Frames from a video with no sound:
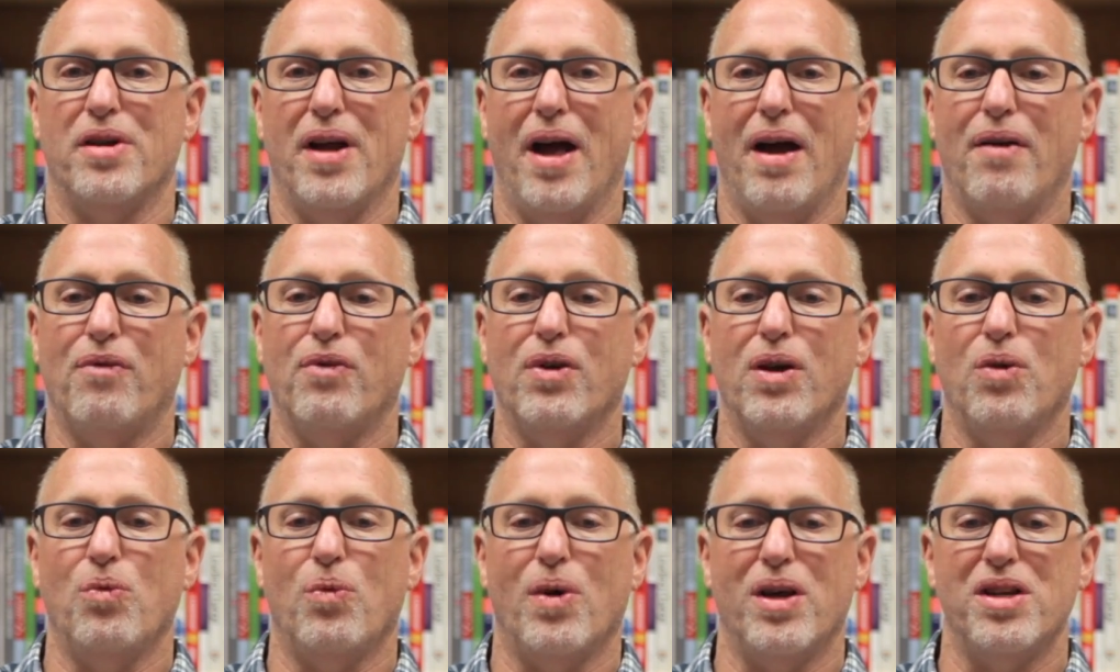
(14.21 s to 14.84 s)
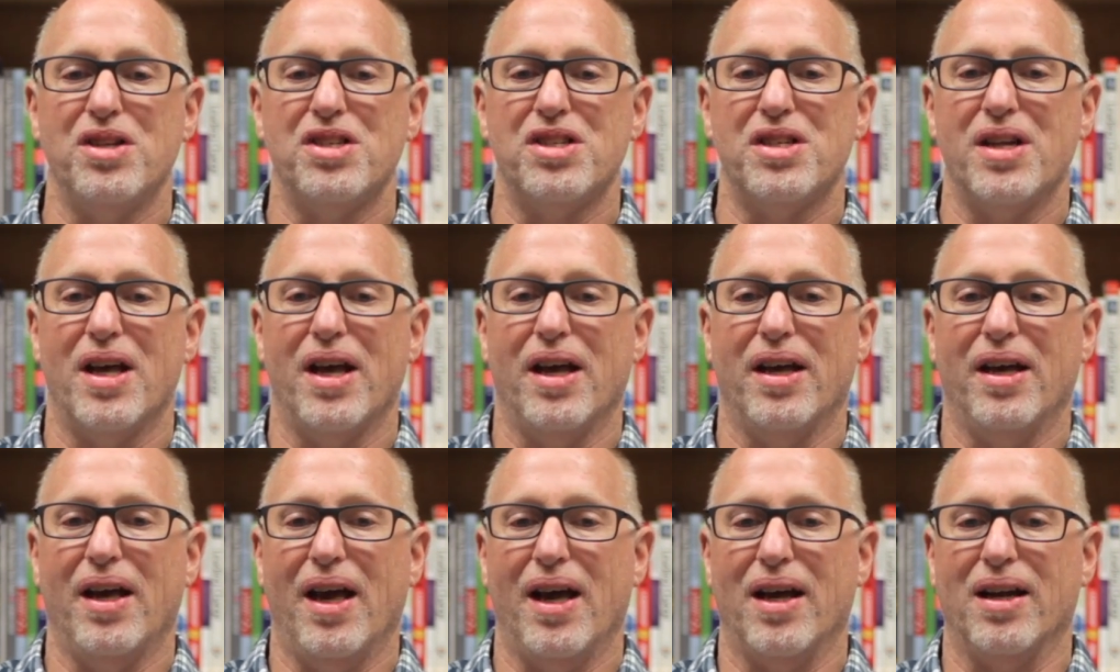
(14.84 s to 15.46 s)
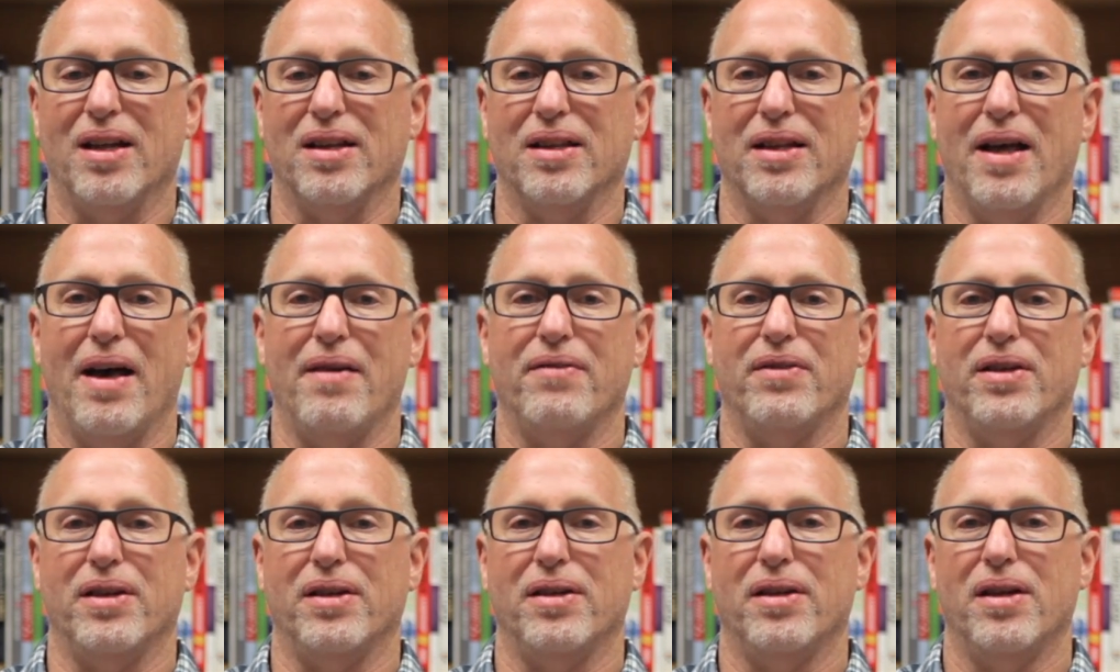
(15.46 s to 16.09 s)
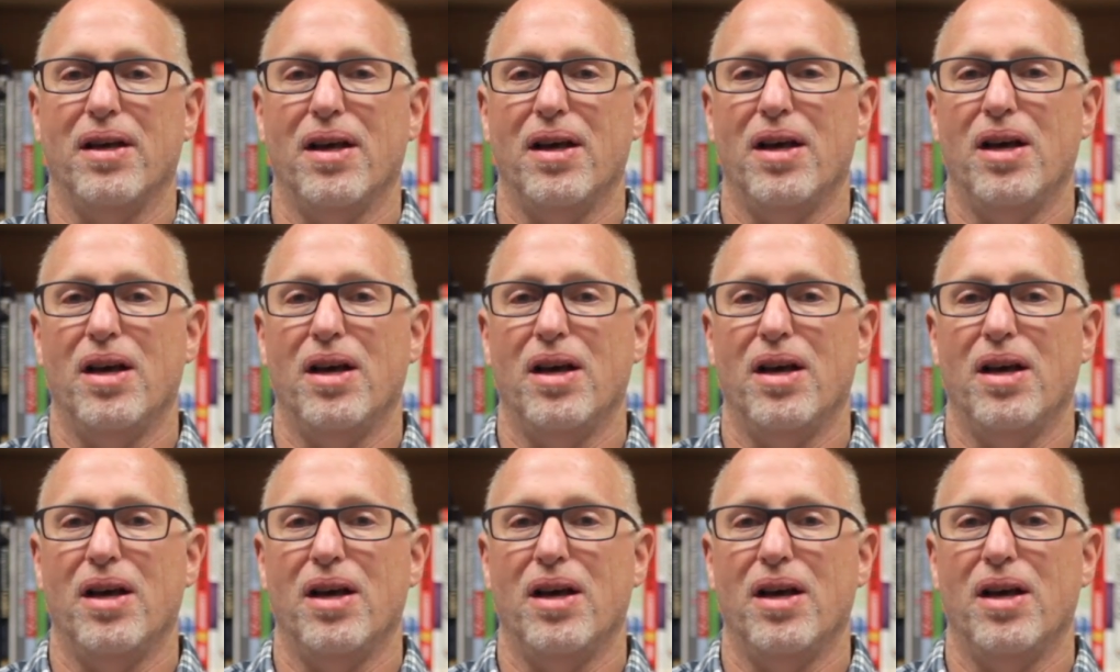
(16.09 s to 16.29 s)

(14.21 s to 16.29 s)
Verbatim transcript: Every Wednesday at 11,